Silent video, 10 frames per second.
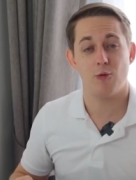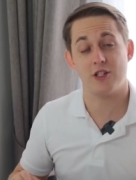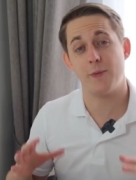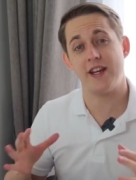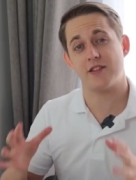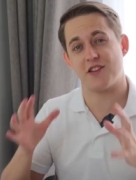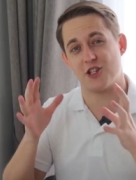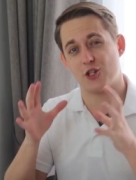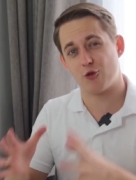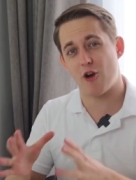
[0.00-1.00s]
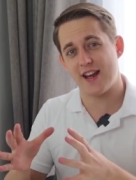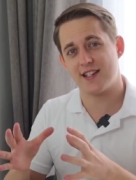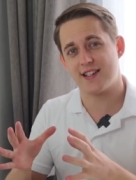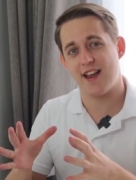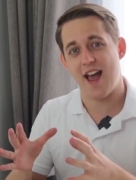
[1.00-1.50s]
which means that
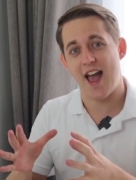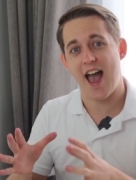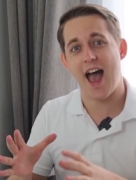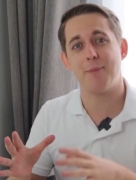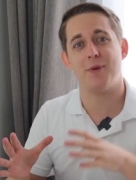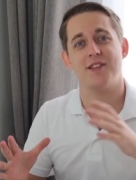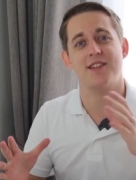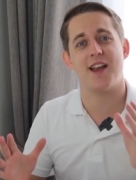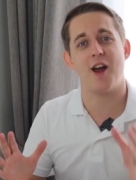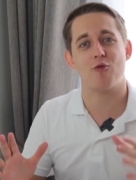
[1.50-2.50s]
stress happens